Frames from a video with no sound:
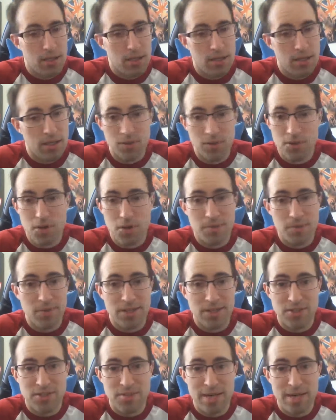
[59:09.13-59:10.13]
Here's hoping
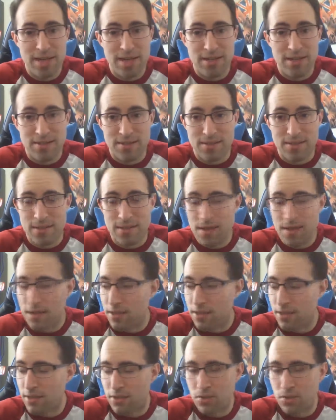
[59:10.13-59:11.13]
WrestleMania doesn't suck.
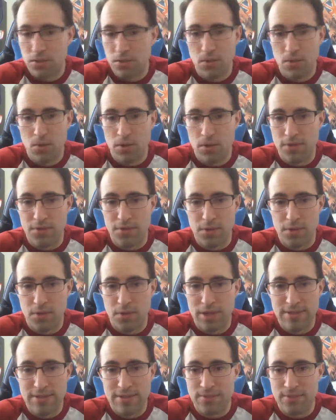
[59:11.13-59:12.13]
Good Lord. If you're a
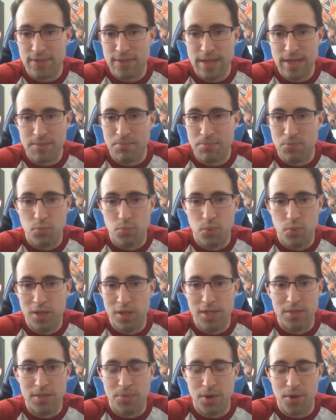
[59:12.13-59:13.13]
wrestling fan, we
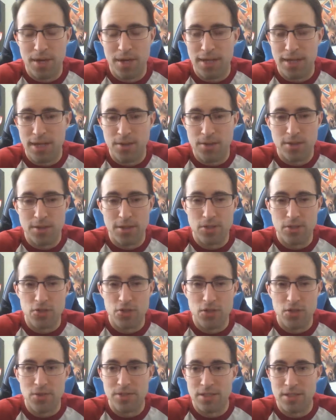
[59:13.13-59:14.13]
need to pray together that the
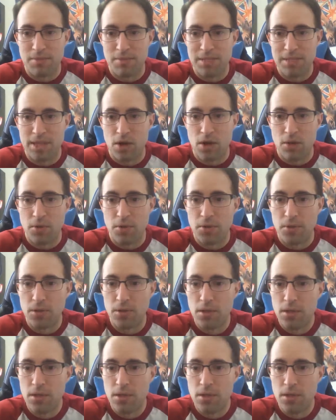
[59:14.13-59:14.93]
show isn't going to be terrible.